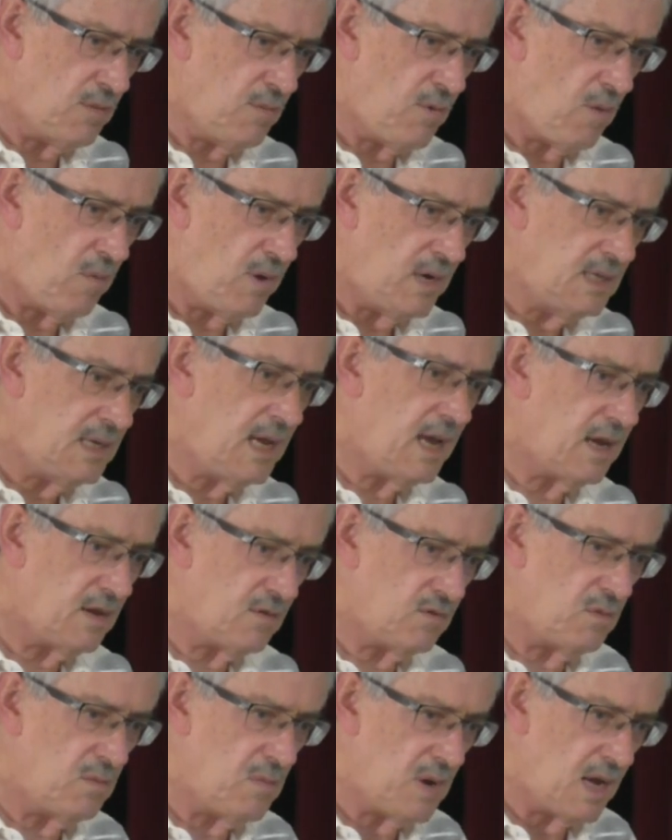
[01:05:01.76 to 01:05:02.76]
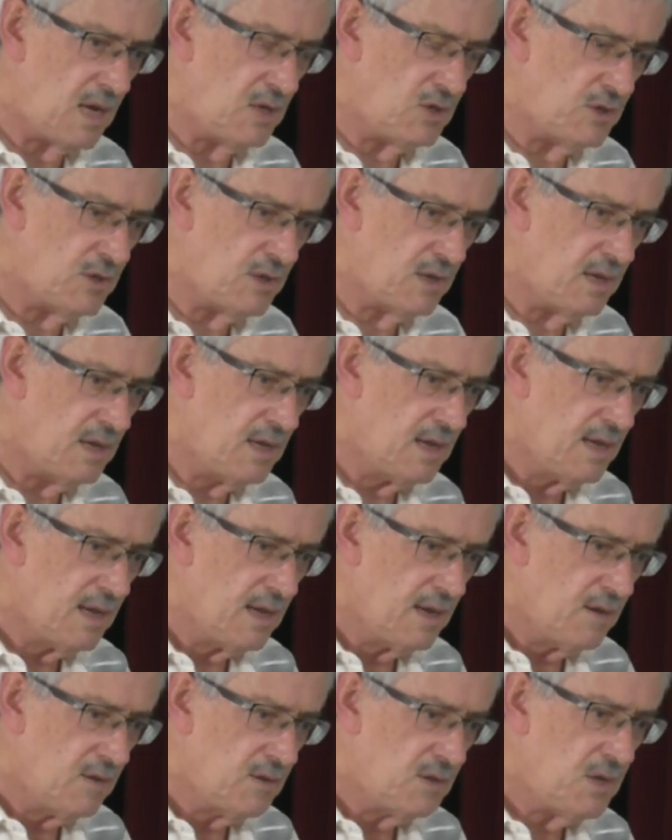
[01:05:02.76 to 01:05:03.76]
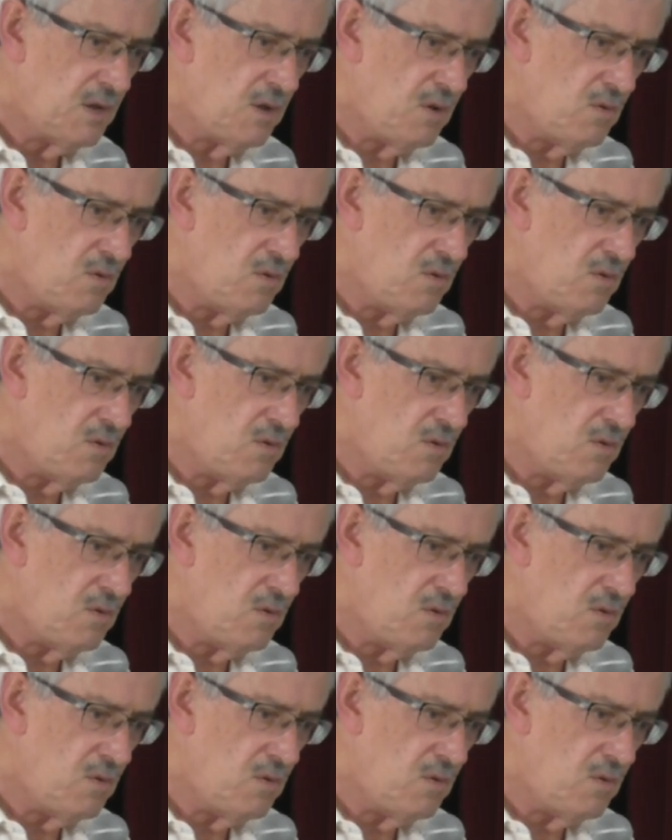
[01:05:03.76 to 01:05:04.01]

what we take from nature. So